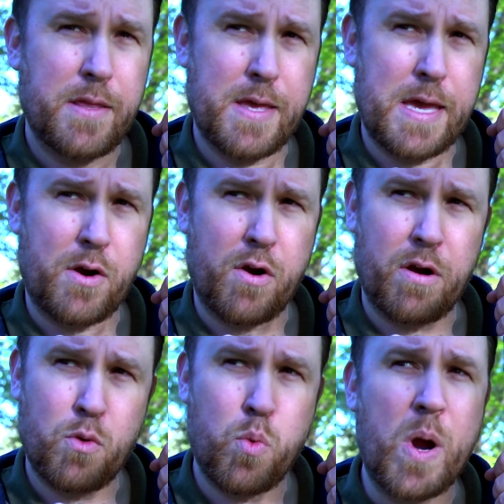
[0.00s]
that are
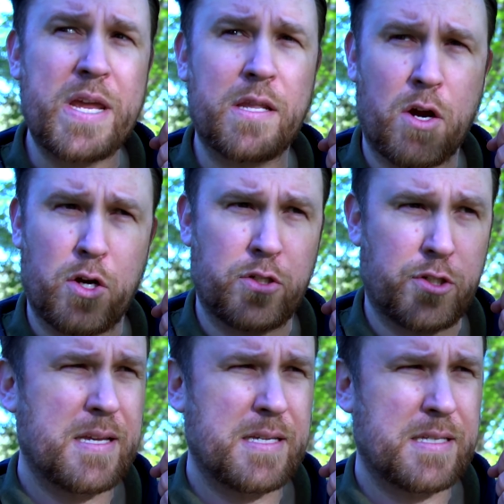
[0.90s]
quite large,
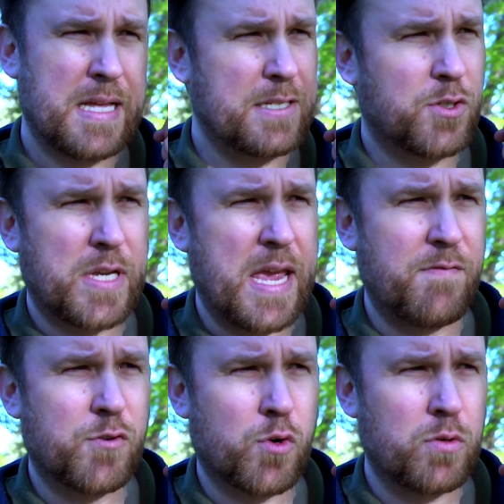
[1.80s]
like
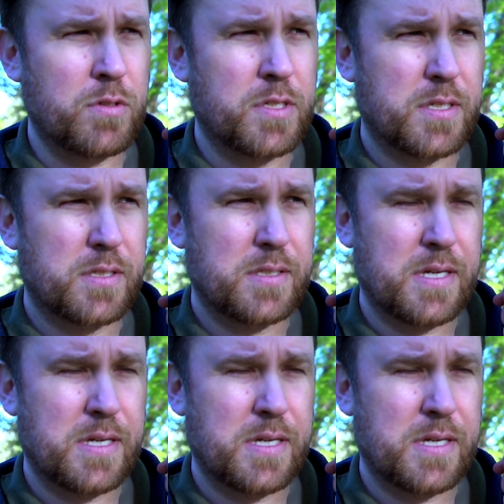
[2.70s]
cave trolls.